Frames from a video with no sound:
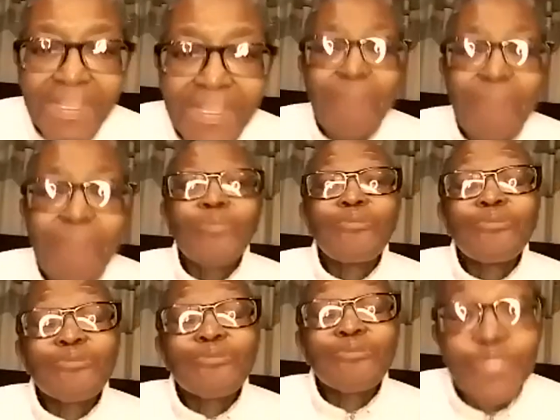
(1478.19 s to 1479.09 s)
I'm going
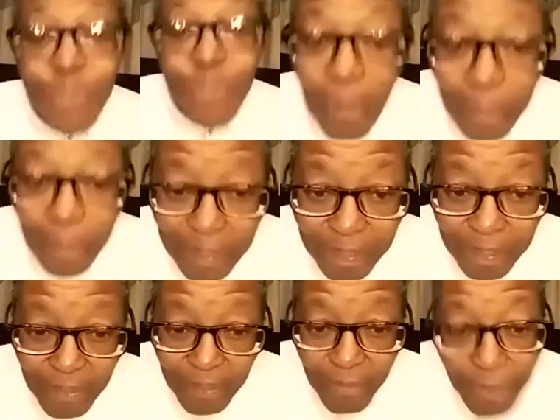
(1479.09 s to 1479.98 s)
to stop
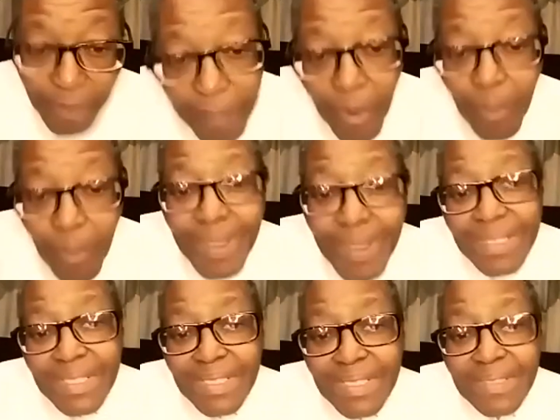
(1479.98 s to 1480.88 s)
for a
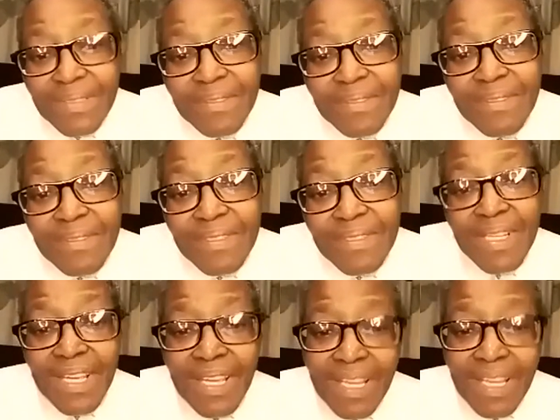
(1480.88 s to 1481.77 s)
moment
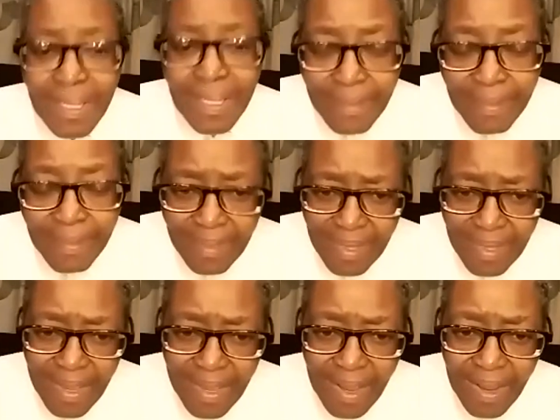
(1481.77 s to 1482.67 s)
and
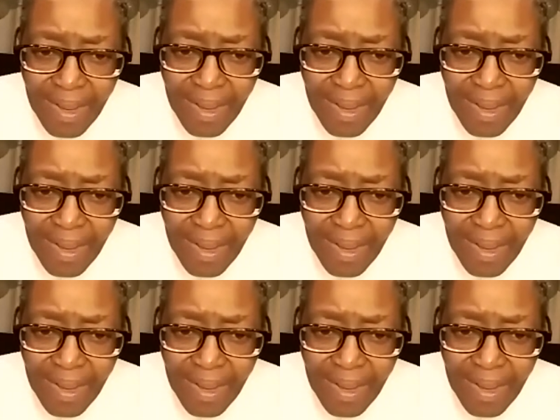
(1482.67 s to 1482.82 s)
think